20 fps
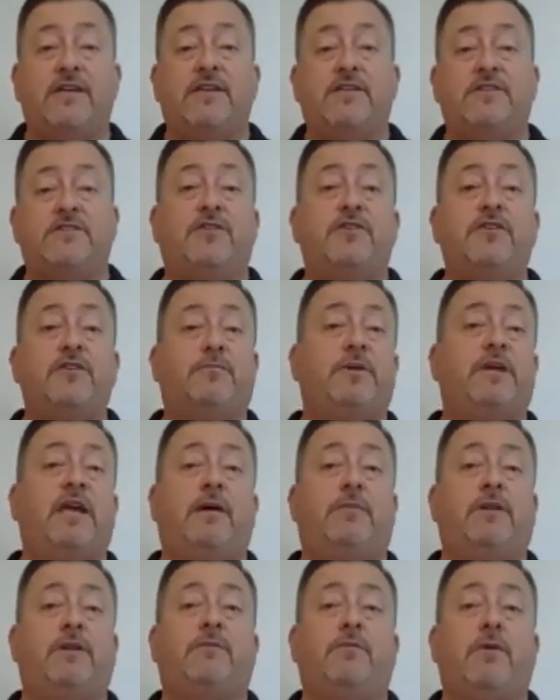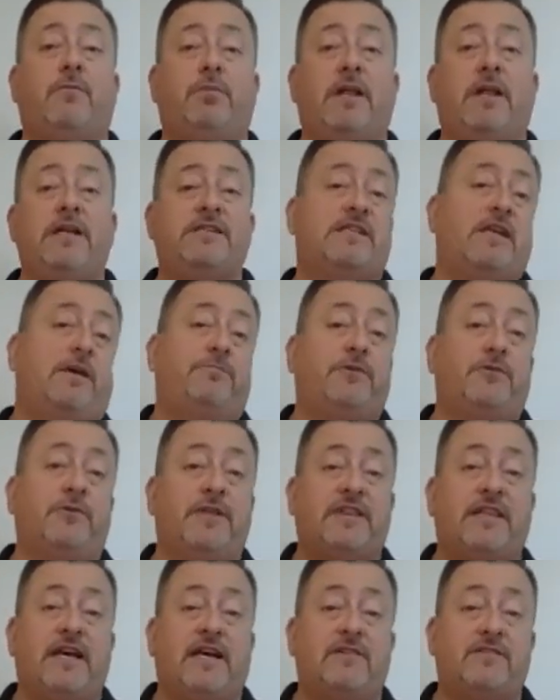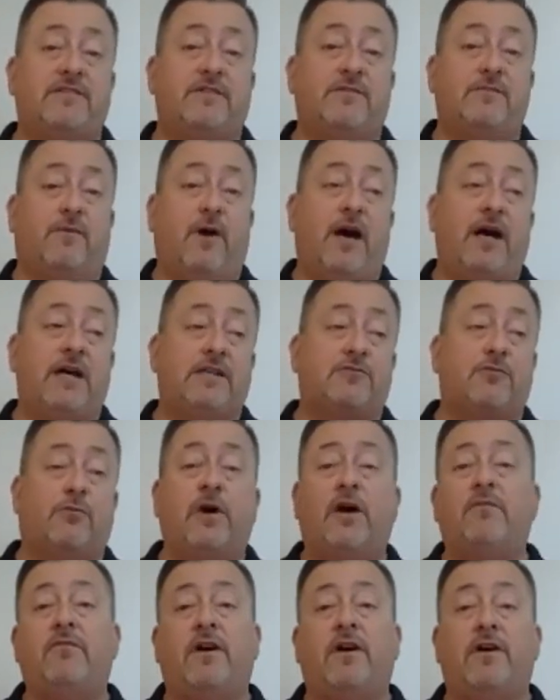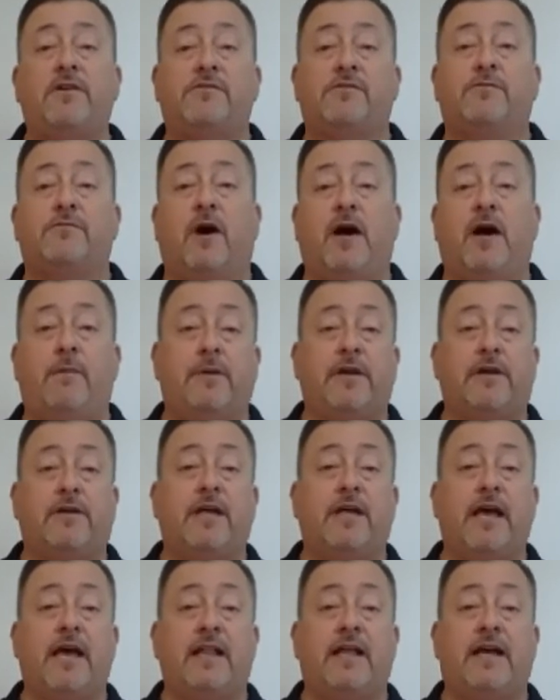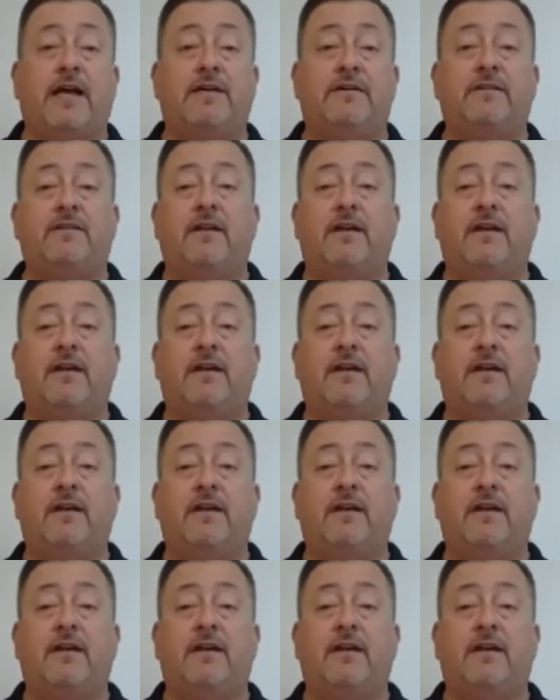So you'll be able to replace up to 1,000 watt, 1,200 watt metal halide